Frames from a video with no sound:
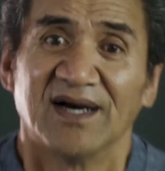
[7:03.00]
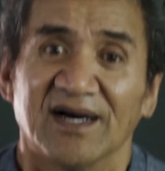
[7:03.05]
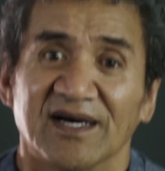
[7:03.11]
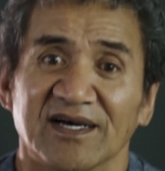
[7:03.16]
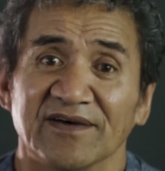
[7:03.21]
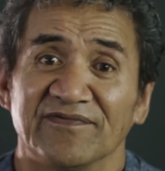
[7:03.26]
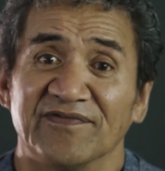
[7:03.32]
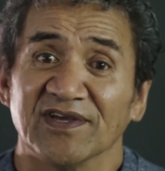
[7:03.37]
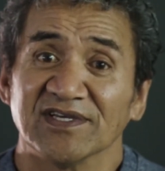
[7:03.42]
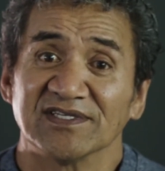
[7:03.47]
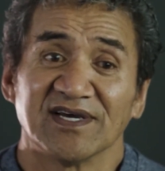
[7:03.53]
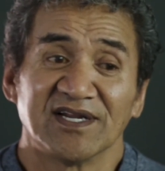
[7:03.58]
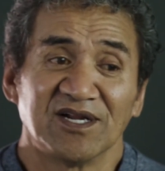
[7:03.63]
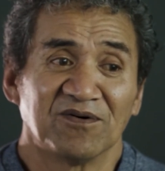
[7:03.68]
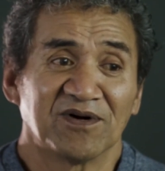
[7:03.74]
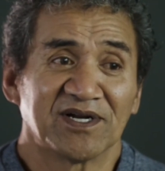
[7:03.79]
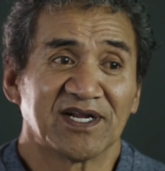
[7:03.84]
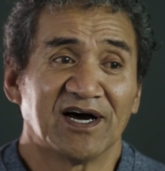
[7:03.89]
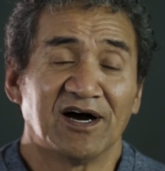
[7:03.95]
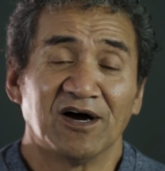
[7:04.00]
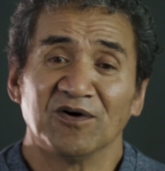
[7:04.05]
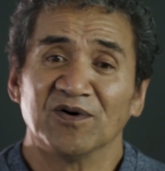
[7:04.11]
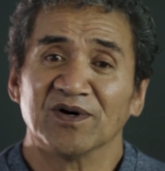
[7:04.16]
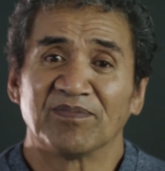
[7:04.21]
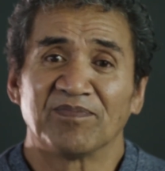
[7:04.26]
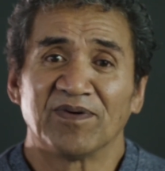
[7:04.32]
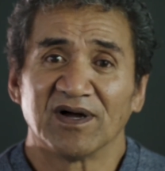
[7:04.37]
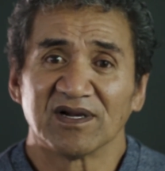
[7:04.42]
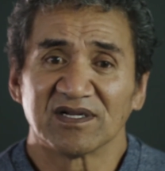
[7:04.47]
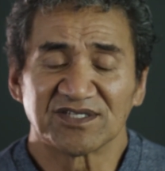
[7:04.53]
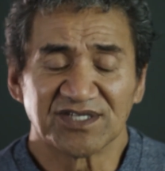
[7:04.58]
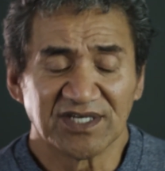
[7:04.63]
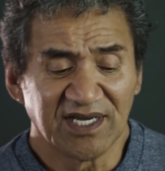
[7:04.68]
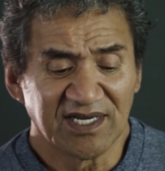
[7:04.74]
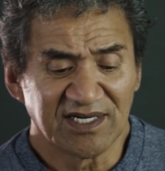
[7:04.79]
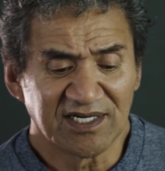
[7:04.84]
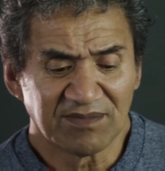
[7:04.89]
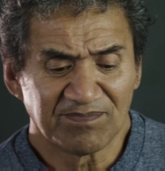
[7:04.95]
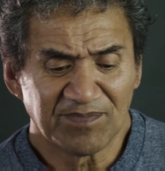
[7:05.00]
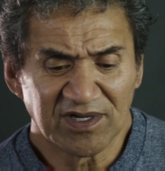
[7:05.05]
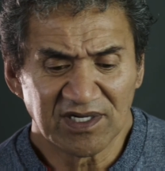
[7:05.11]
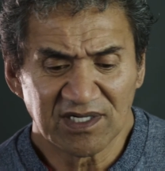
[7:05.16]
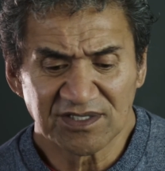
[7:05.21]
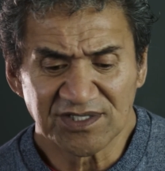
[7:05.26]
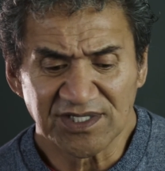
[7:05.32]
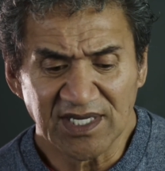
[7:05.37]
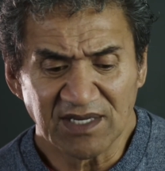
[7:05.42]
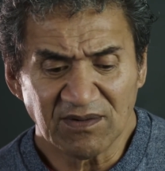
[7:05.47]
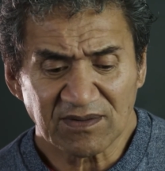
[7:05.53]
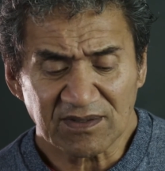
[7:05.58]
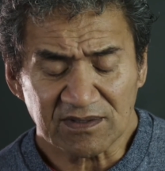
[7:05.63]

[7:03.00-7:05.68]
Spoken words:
If there's anyone I owe an apology,